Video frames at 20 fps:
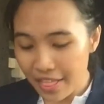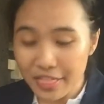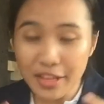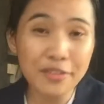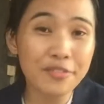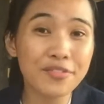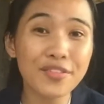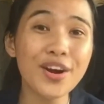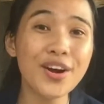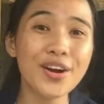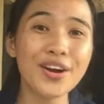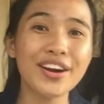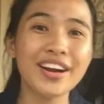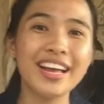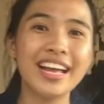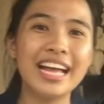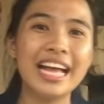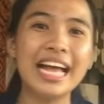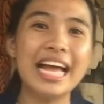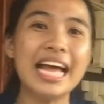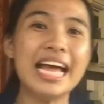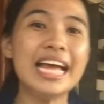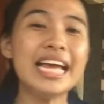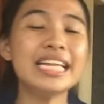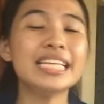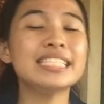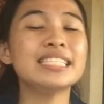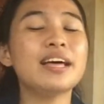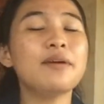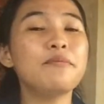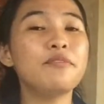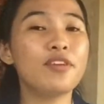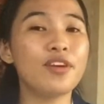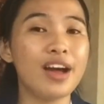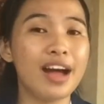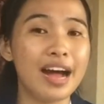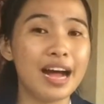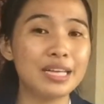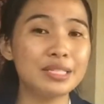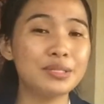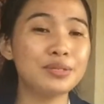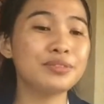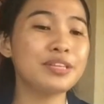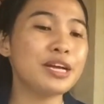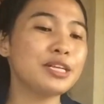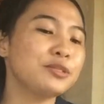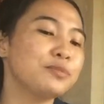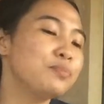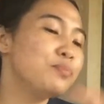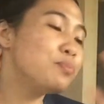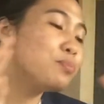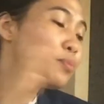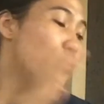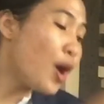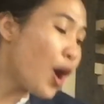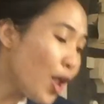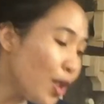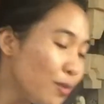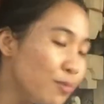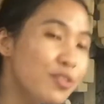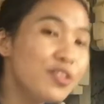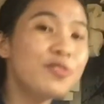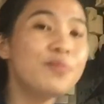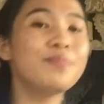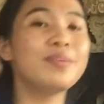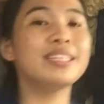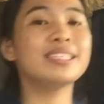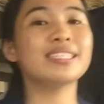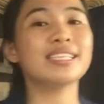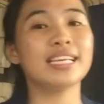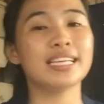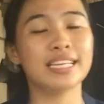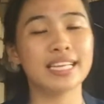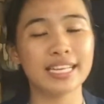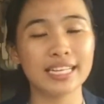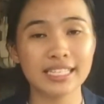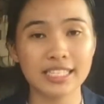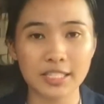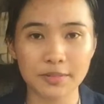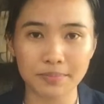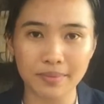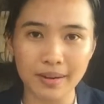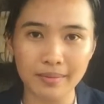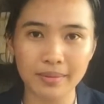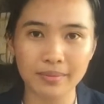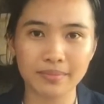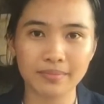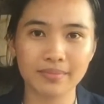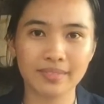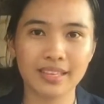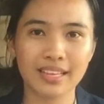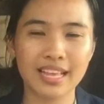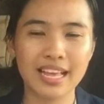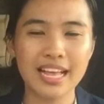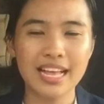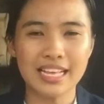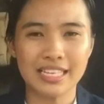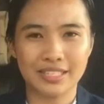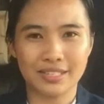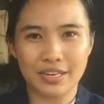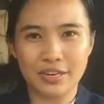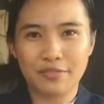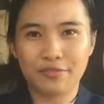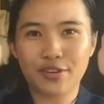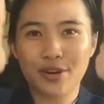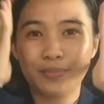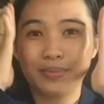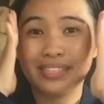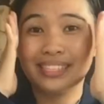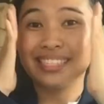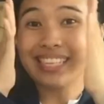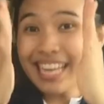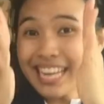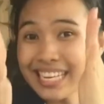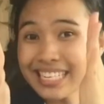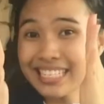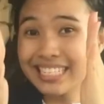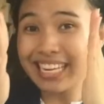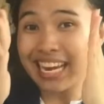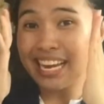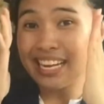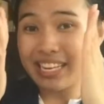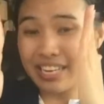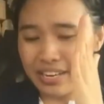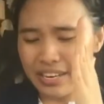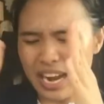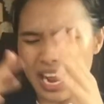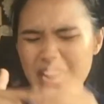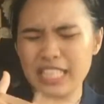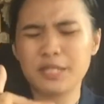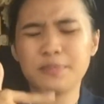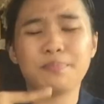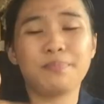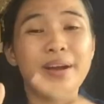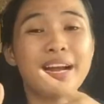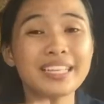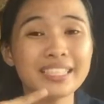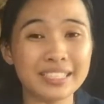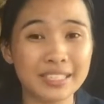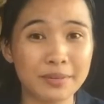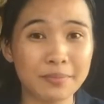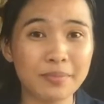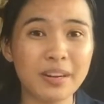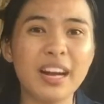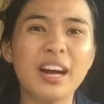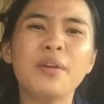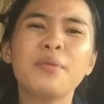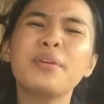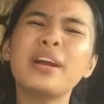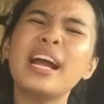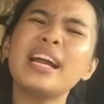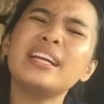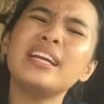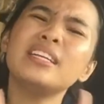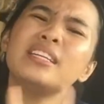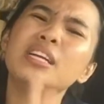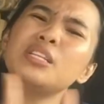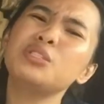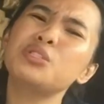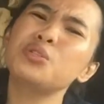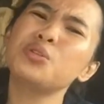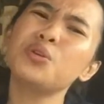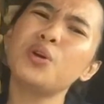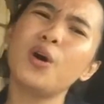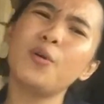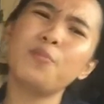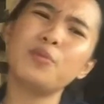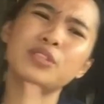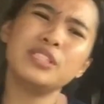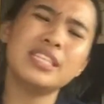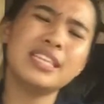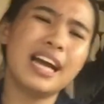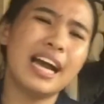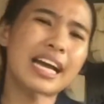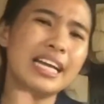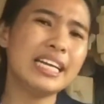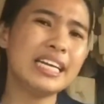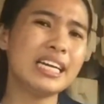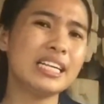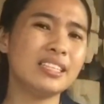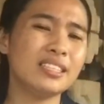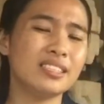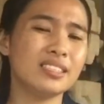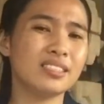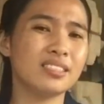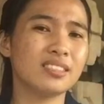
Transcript: Therefore, it is time for us to take small movements against the problem, starting from seeing gender as spectrum rather than two opposing ideals.